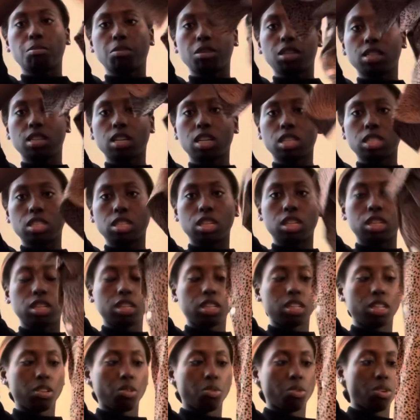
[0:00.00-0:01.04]
be tucked
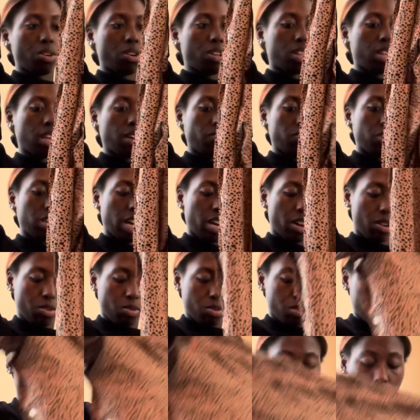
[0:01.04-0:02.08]
in or left
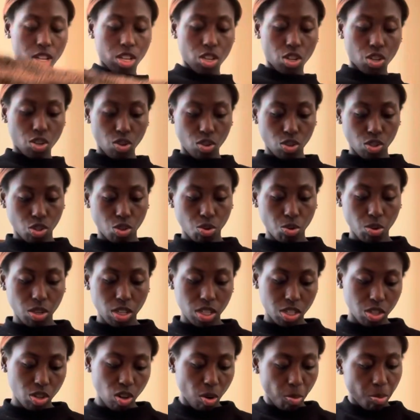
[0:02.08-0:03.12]
out. Your
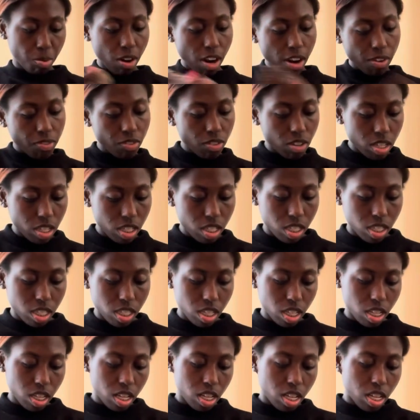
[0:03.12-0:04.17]
choice, your preference.
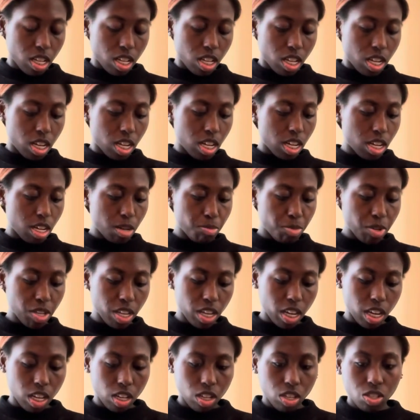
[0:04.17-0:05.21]
Uh, but
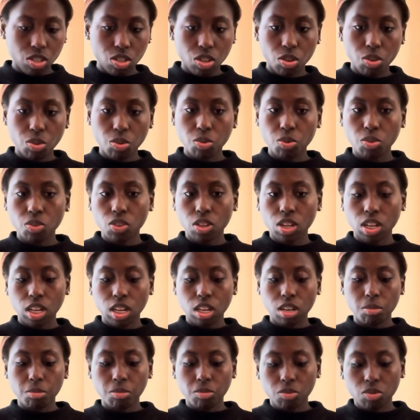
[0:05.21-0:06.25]
yeah, so
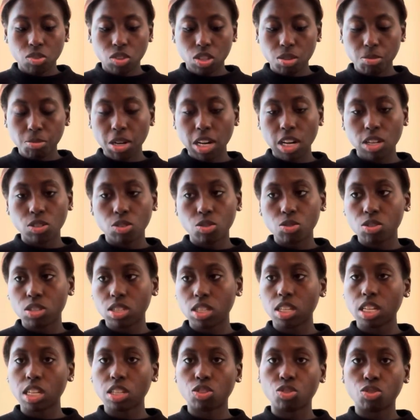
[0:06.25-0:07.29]
um, the models
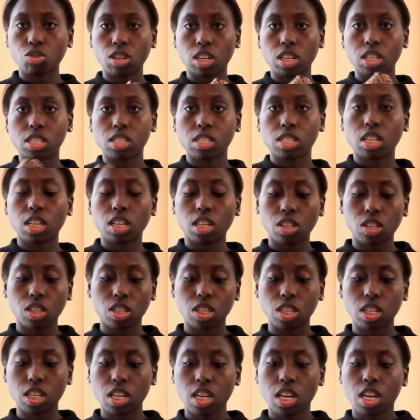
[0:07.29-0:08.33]
that you guys
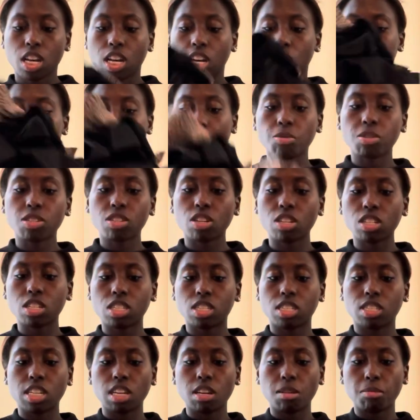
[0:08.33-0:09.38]
seen, it's always good to
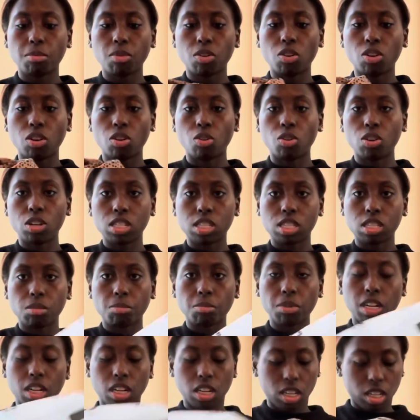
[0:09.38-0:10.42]
see them on
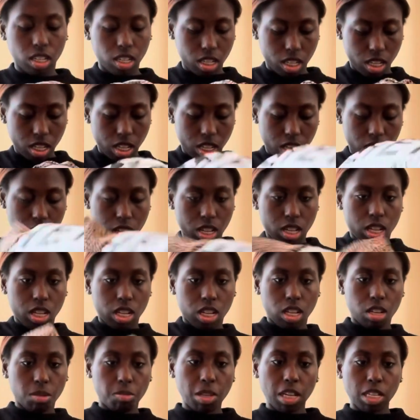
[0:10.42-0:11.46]
somebody.
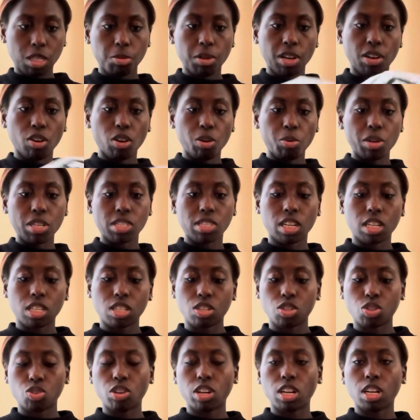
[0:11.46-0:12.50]
Um, that's why I always like
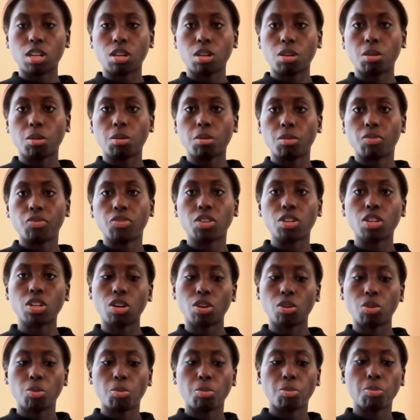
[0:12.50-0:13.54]
to try to, you
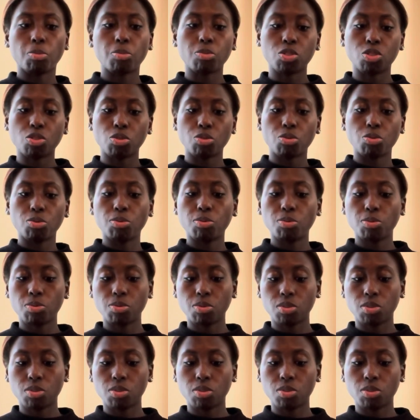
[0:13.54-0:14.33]
know, do